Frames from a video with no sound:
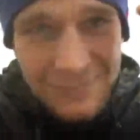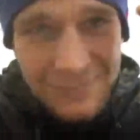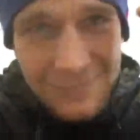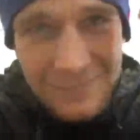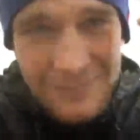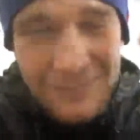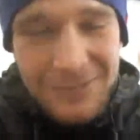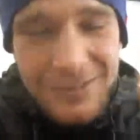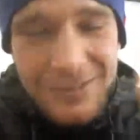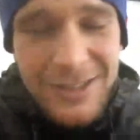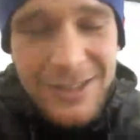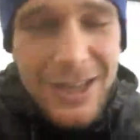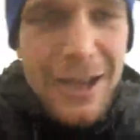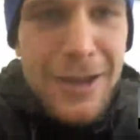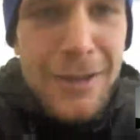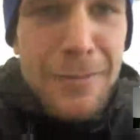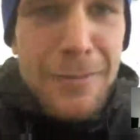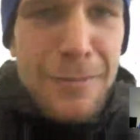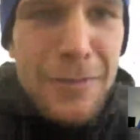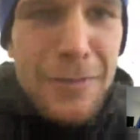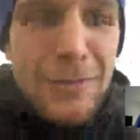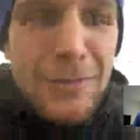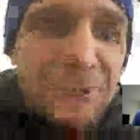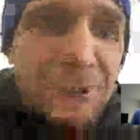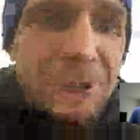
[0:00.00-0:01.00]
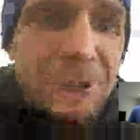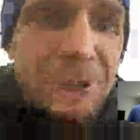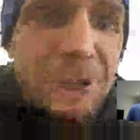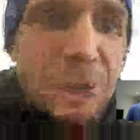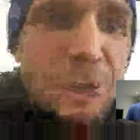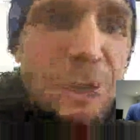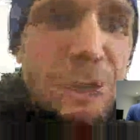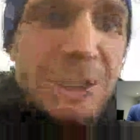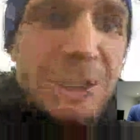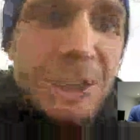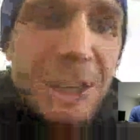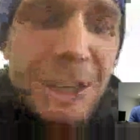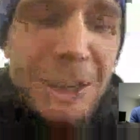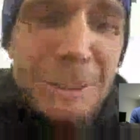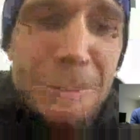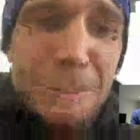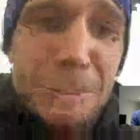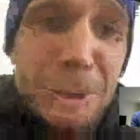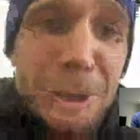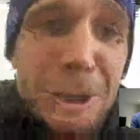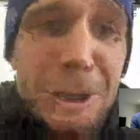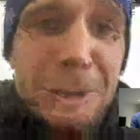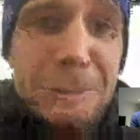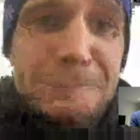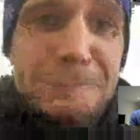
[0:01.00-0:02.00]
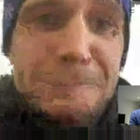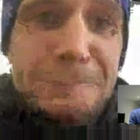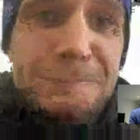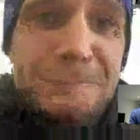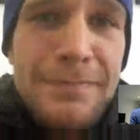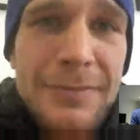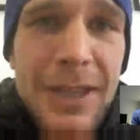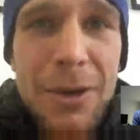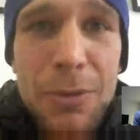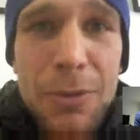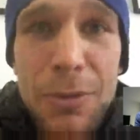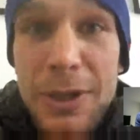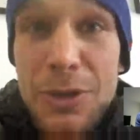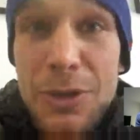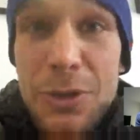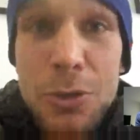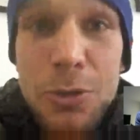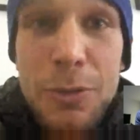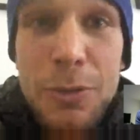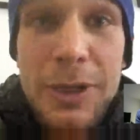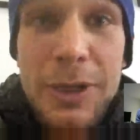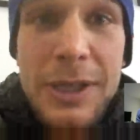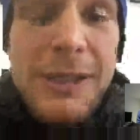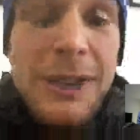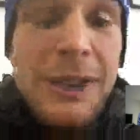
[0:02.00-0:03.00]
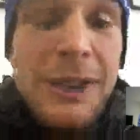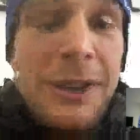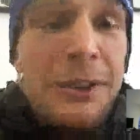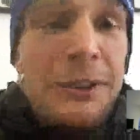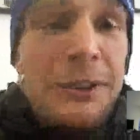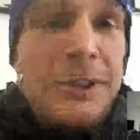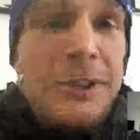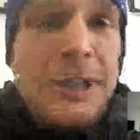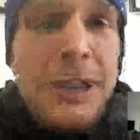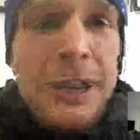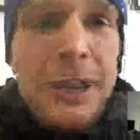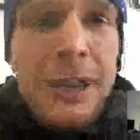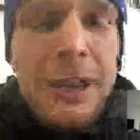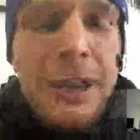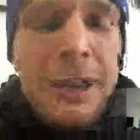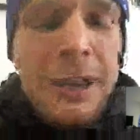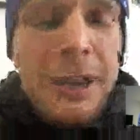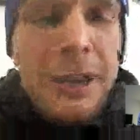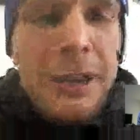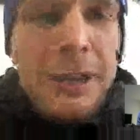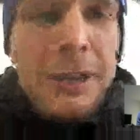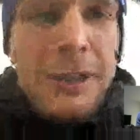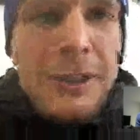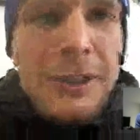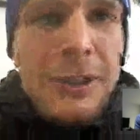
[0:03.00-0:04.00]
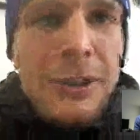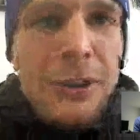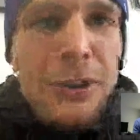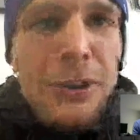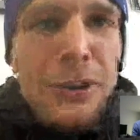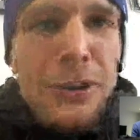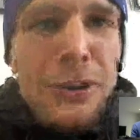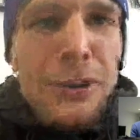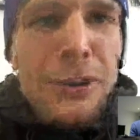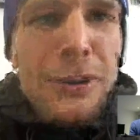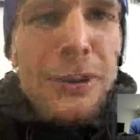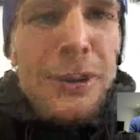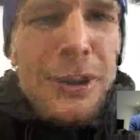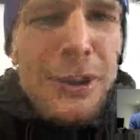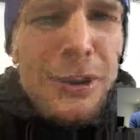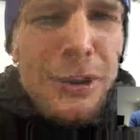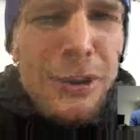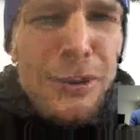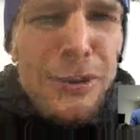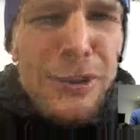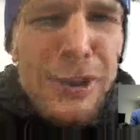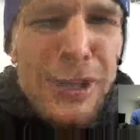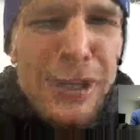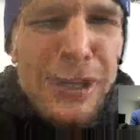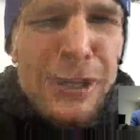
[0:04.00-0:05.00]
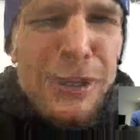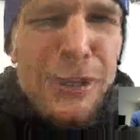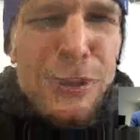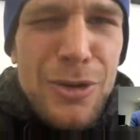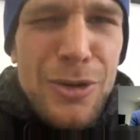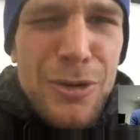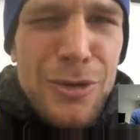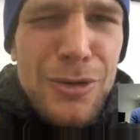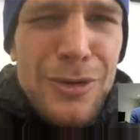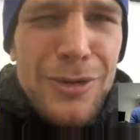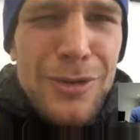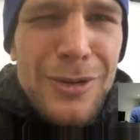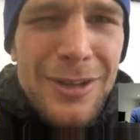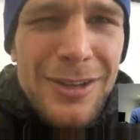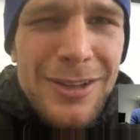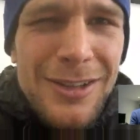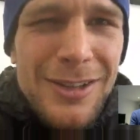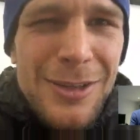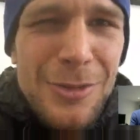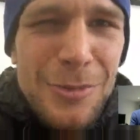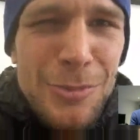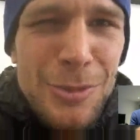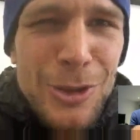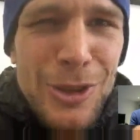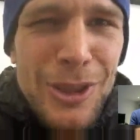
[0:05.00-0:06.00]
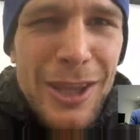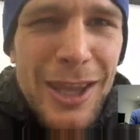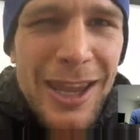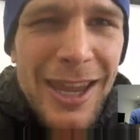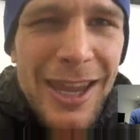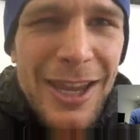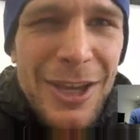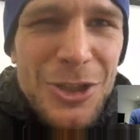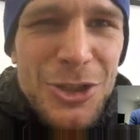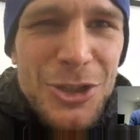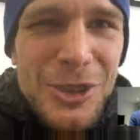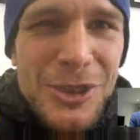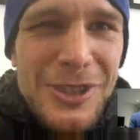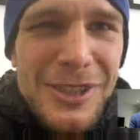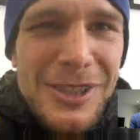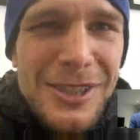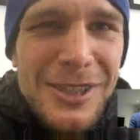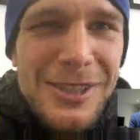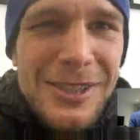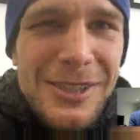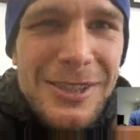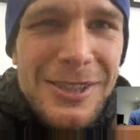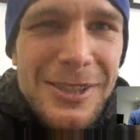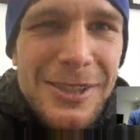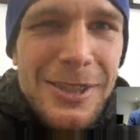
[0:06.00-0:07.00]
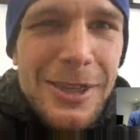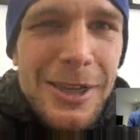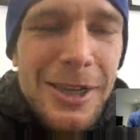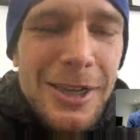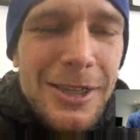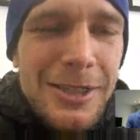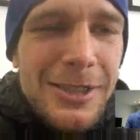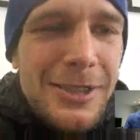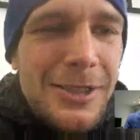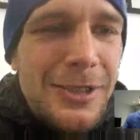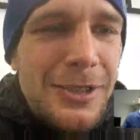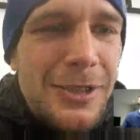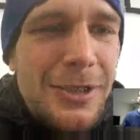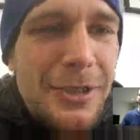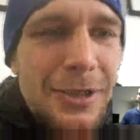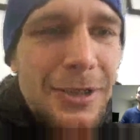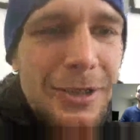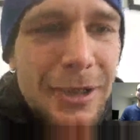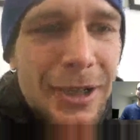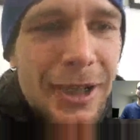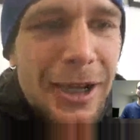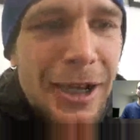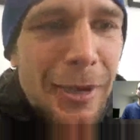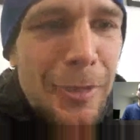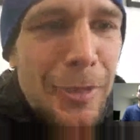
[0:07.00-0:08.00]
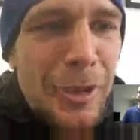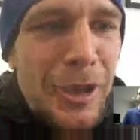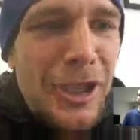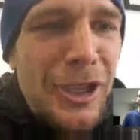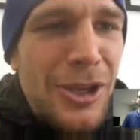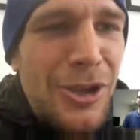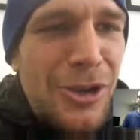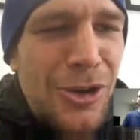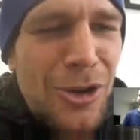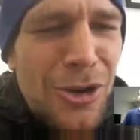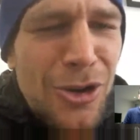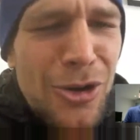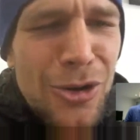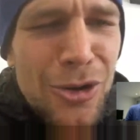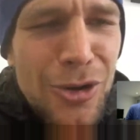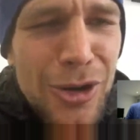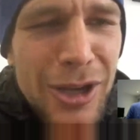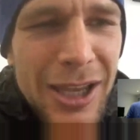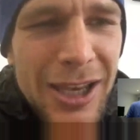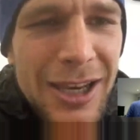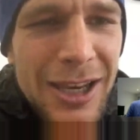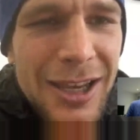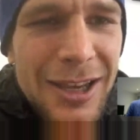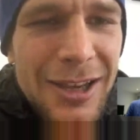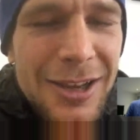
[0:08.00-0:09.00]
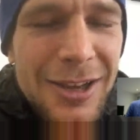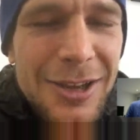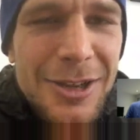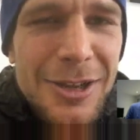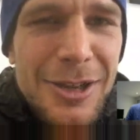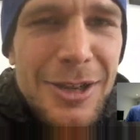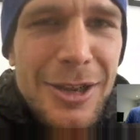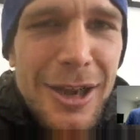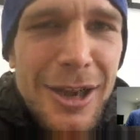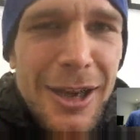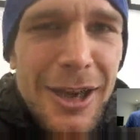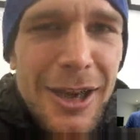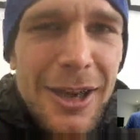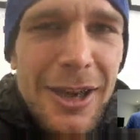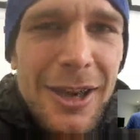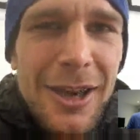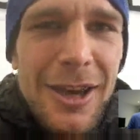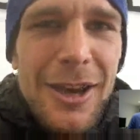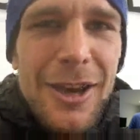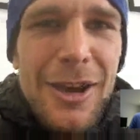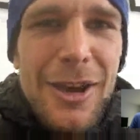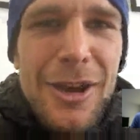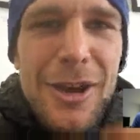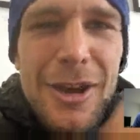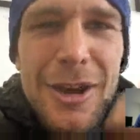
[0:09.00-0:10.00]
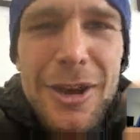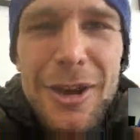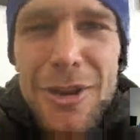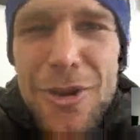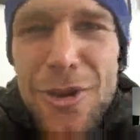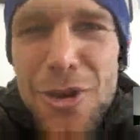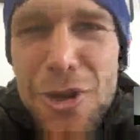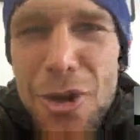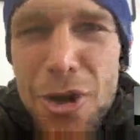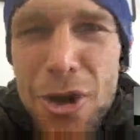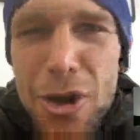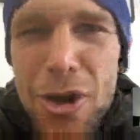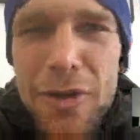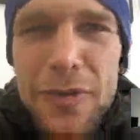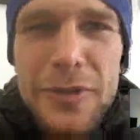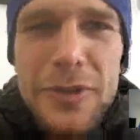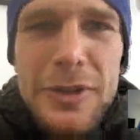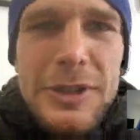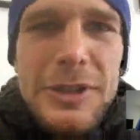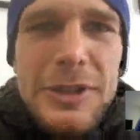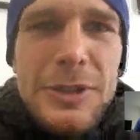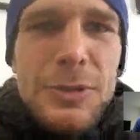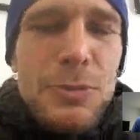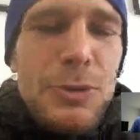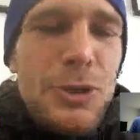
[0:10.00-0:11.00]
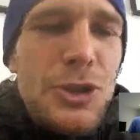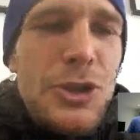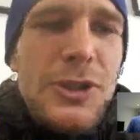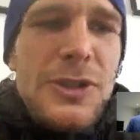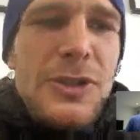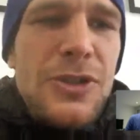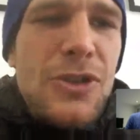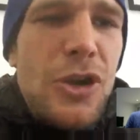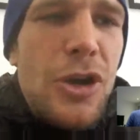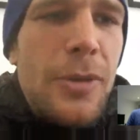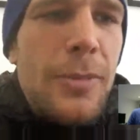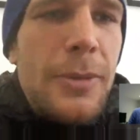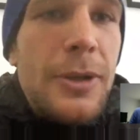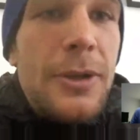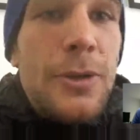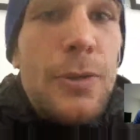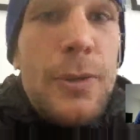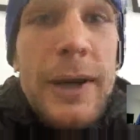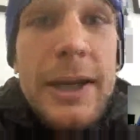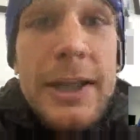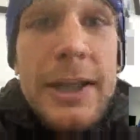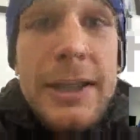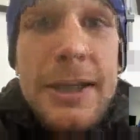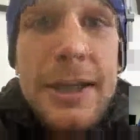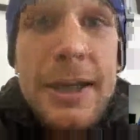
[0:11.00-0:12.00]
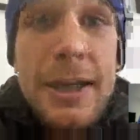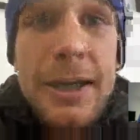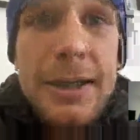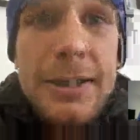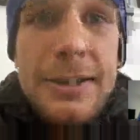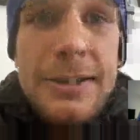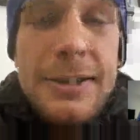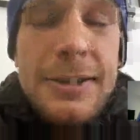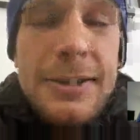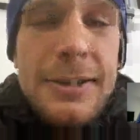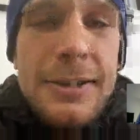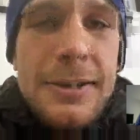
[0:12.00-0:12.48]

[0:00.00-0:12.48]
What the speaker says: I'm very good. Yeah, we're 2 weeks out. So, now a little bit the anxiousness starts coming, getting a little like nervous, which is normal. The weight cut,